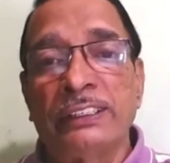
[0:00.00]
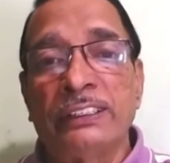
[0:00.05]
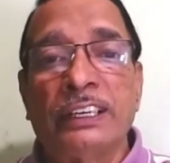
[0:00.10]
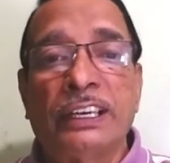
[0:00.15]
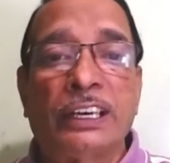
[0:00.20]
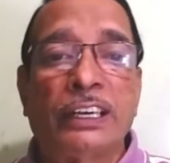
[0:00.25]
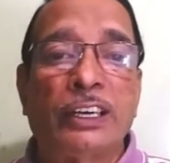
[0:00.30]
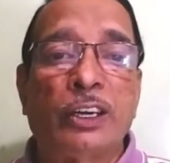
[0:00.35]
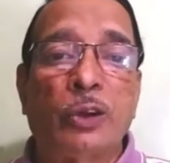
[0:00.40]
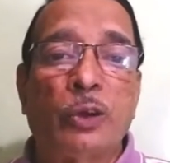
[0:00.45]

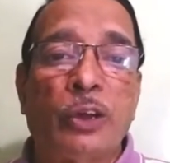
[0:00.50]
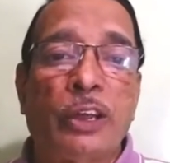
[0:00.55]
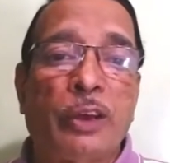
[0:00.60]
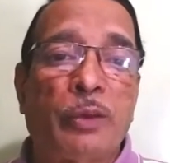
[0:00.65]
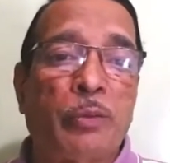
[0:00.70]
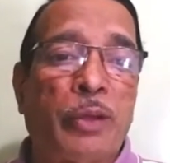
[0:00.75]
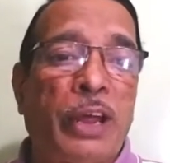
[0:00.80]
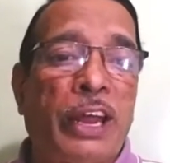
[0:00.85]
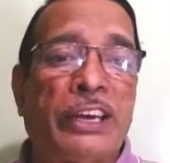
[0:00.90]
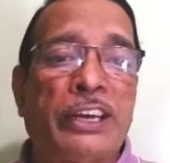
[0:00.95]
And lower
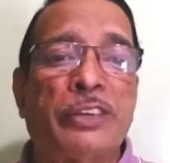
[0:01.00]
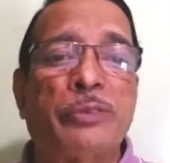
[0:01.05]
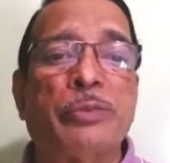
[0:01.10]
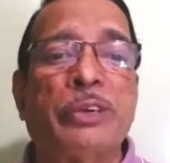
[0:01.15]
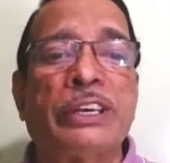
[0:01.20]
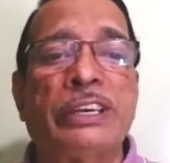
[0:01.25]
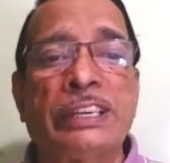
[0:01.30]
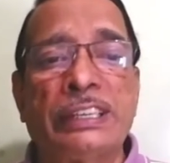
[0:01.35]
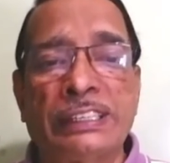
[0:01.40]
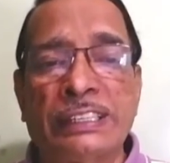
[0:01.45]

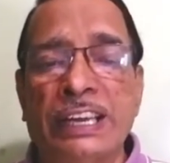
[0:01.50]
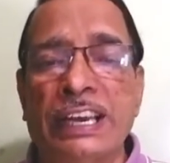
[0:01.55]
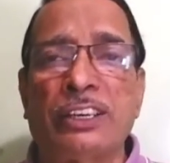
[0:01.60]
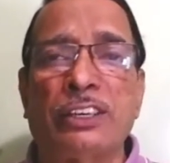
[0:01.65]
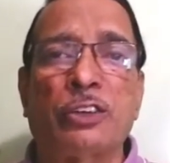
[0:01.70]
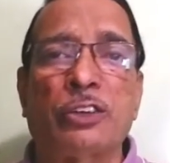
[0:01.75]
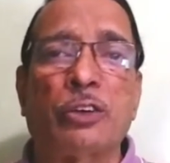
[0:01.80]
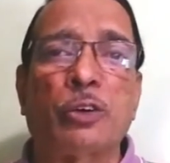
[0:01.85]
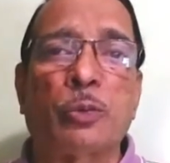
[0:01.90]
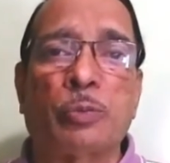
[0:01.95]
management is that
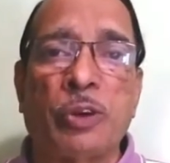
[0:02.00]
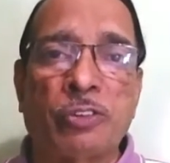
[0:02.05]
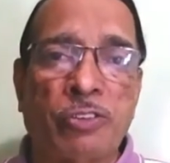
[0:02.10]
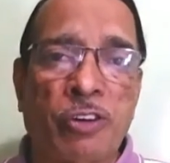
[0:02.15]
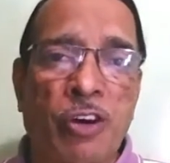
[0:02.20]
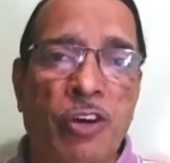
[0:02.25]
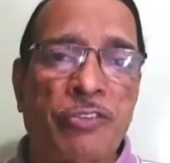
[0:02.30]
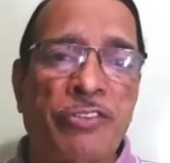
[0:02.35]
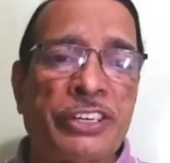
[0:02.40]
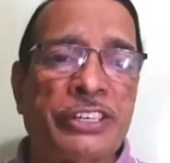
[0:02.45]
group of
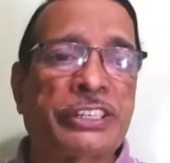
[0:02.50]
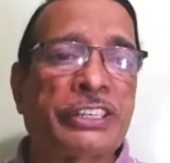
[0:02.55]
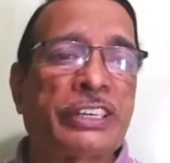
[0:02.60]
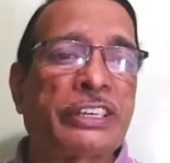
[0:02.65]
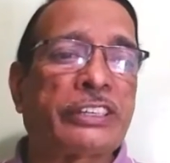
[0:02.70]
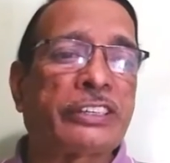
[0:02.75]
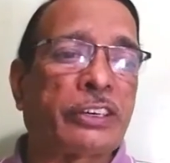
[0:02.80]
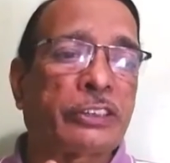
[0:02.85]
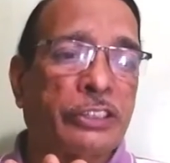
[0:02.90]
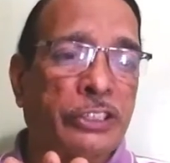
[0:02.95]

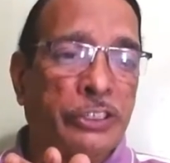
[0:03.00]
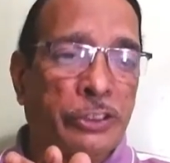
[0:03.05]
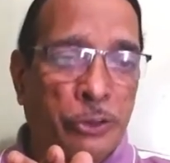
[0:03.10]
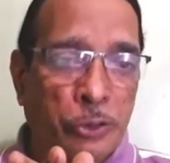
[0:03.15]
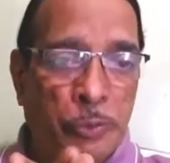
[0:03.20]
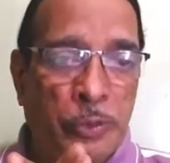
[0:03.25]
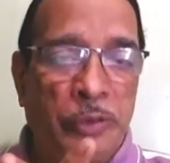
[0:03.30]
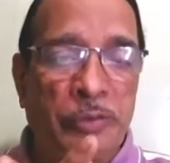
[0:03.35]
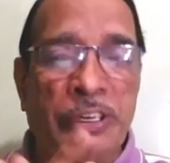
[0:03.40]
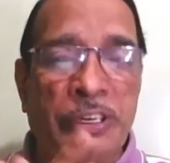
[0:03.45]
officers or the
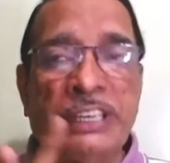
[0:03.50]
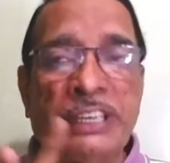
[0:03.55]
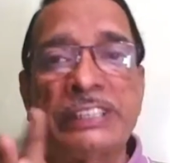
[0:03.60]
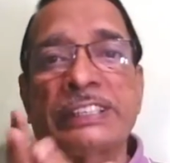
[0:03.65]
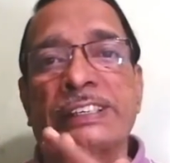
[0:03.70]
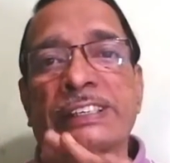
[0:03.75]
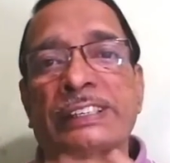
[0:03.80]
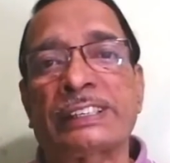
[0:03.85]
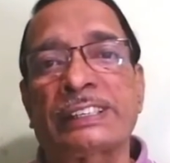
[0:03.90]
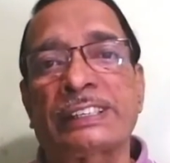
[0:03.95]

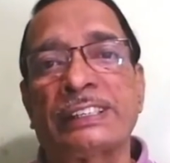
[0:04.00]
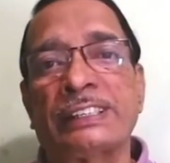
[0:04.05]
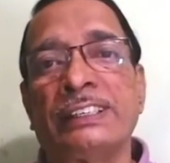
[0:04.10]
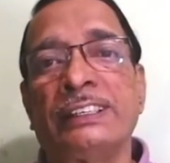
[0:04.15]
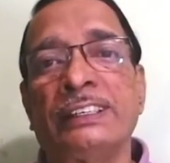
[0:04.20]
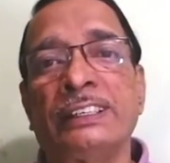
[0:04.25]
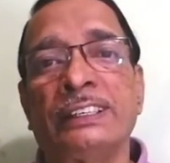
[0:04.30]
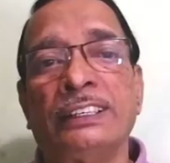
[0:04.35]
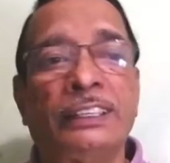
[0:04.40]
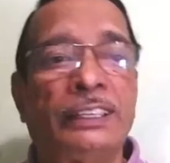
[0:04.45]
supervisors
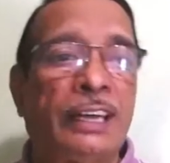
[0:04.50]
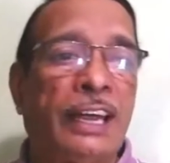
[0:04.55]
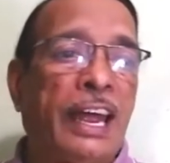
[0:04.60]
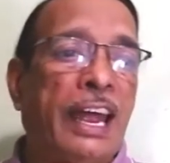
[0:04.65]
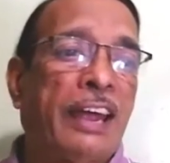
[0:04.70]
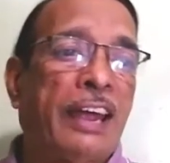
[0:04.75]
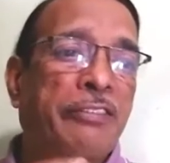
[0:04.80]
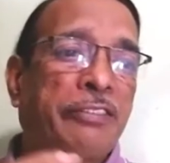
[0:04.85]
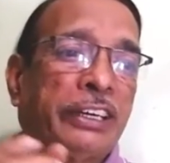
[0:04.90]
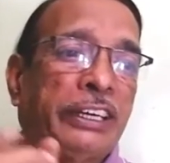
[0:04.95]

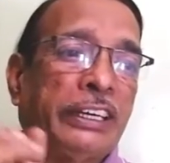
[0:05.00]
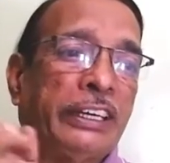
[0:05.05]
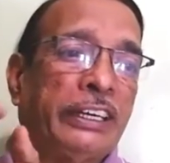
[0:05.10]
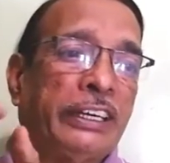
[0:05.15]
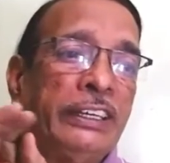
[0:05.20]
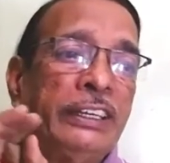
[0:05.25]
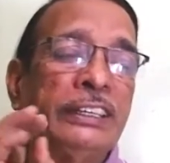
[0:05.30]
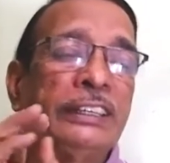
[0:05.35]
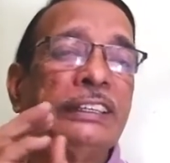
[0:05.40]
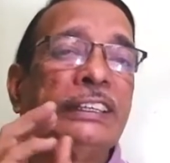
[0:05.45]
having
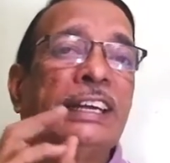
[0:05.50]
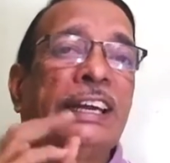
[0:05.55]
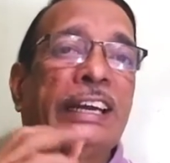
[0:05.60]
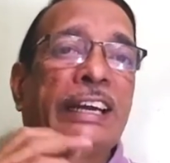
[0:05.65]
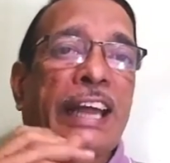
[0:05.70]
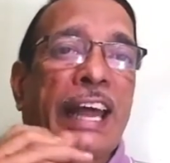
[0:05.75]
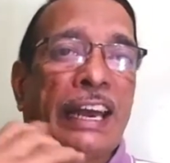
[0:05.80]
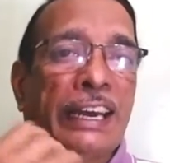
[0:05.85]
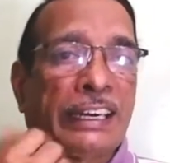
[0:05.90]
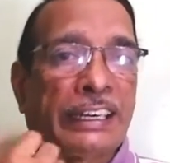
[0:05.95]
the
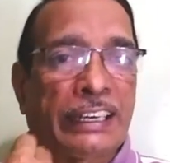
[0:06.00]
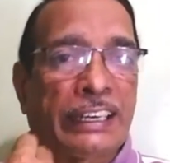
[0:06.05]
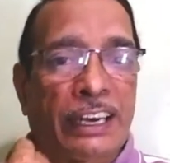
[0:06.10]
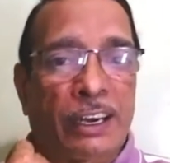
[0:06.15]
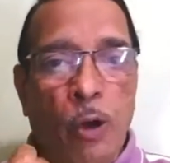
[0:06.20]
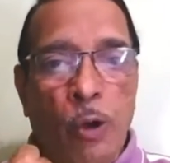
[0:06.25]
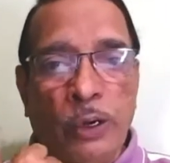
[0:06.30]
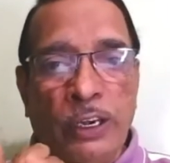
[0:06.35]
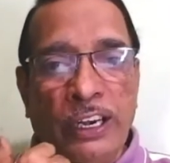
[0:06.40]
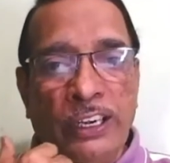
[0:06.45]
direct
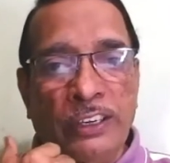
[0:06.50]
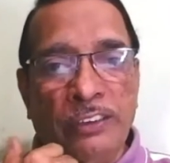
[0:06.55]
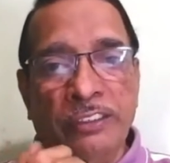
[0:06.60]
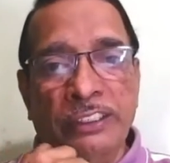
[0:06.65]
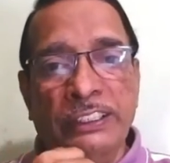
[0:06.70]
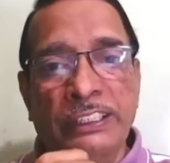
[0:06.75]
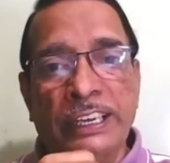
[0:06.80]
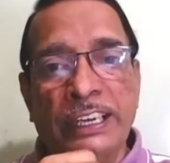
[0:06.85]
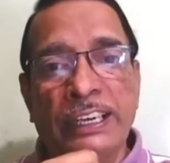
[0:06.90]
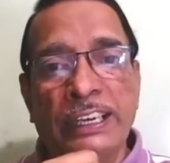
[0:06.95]
contact
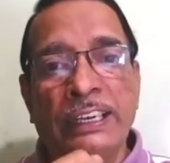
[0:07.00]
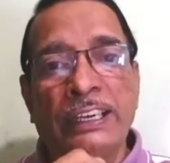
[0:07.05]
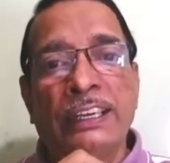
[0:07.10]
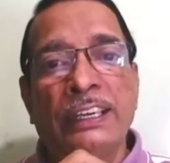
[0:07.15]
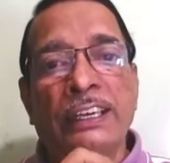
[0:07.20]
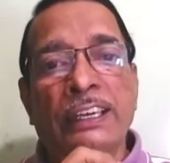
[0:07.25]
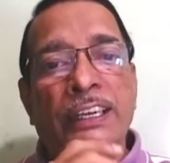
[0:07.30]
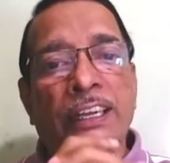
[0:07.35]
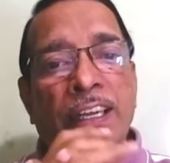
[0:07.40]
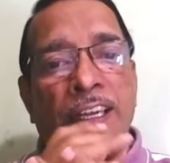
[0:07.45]
with the
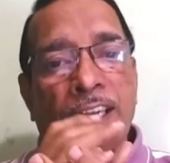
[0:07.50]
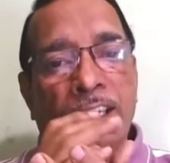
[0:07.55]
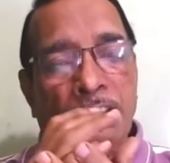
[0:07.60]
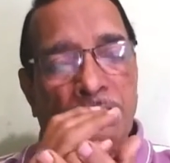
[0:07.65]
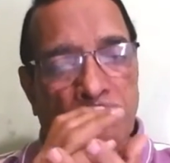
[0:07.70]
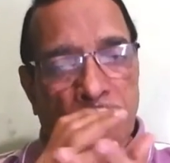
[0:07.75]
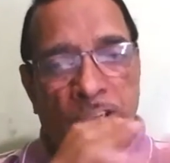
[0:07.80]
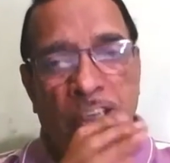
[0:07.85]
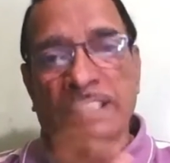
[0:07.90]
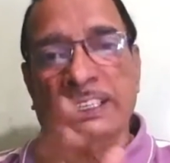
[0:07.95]

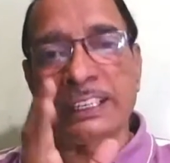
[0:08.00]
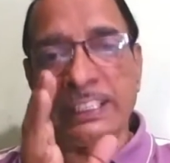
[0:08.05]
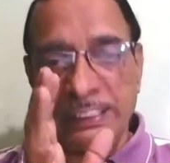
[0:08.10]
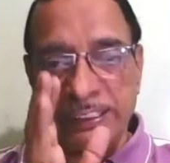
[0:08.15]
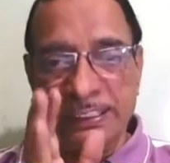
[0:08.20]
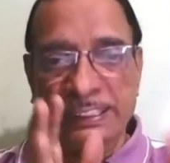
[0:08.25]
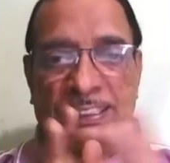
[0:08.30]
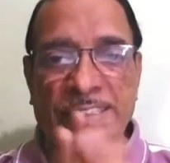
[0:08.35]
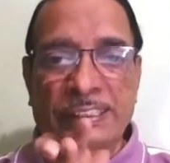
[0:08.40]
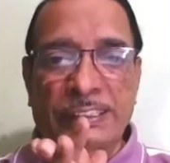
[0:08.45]

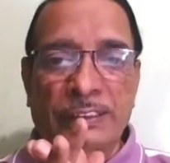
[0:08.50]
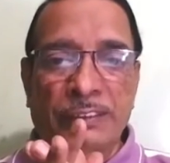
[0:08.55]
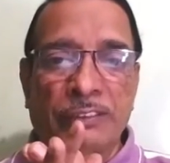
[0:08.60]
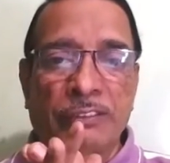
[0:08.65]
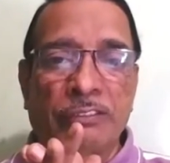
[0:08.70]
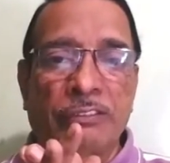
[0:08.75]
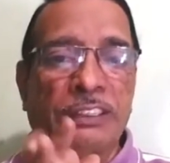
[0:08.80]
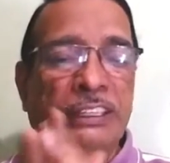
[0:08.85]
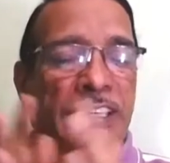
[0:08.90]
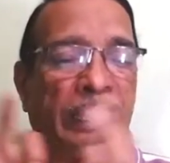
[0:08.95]
workers,
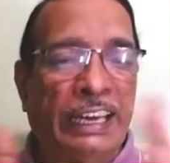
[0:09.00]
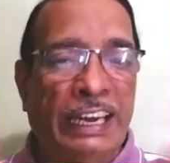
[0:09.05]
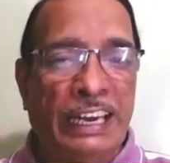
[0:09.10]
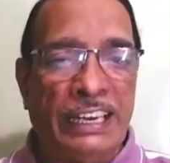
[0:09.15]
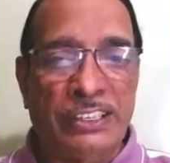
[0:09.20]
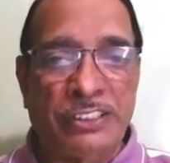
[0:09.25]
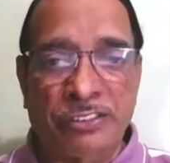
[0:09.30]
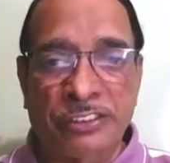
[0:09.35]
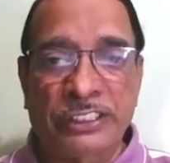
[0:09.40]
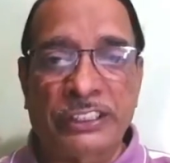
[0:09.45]
with the
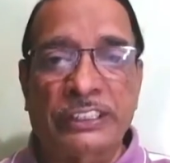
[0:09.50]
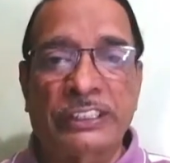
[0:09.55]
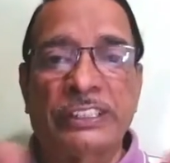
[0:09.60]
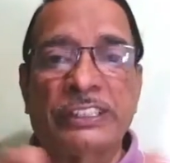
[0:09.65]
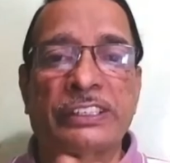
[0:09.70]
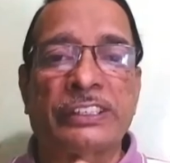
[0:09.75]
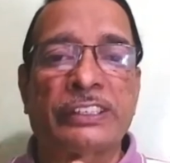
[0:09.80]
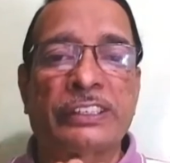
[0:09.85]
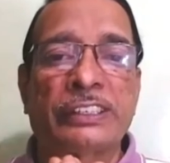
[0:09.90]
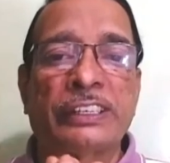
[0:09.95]
case
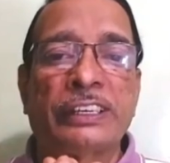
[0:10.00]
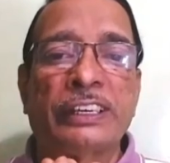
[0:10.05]
workers.